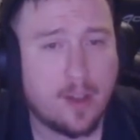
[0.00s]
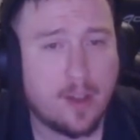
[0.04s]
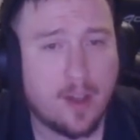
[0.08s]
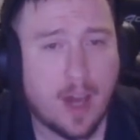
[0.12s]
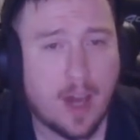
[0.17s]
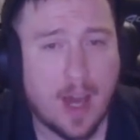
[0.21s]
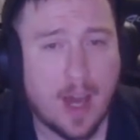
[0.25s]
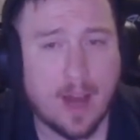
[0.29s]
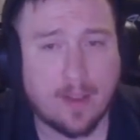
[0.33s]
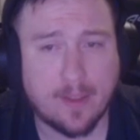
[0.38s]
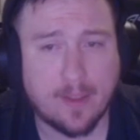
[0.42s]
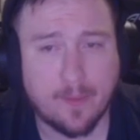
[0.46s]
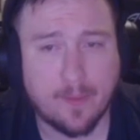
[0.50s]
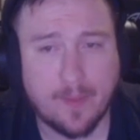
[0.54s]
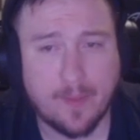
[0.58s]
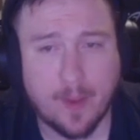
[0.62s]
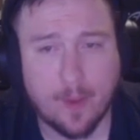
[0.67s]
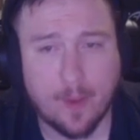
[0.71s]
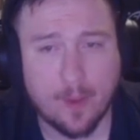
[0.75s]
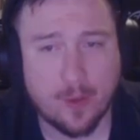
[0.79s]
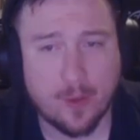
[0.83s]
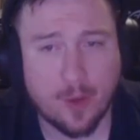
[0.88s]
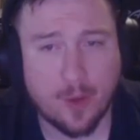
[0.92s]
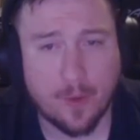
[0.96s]
I have some
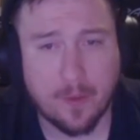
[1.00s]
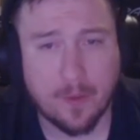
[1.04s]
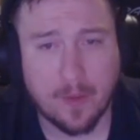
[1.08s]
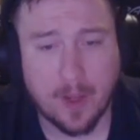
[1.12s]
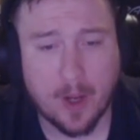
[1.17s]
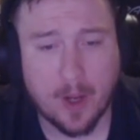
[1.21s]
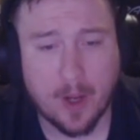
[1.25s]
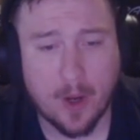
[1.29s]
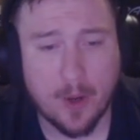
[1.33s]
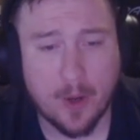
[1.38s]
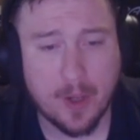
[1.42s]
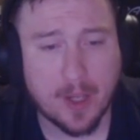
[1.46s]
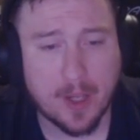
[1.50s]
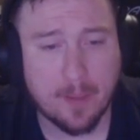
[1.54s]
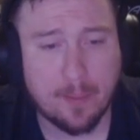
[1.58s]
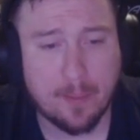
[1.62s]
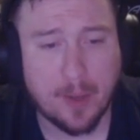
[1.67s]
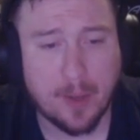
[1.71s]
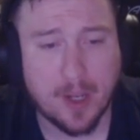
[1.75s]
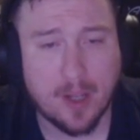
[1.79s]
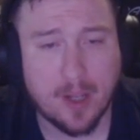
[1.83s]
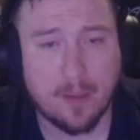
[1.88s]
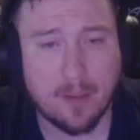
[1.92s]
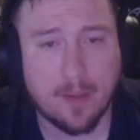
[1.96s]
feathers over there. You can
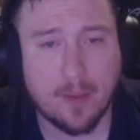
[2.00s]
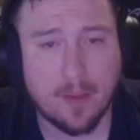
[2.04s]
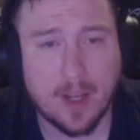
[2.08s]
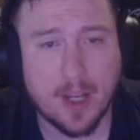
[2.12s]
put them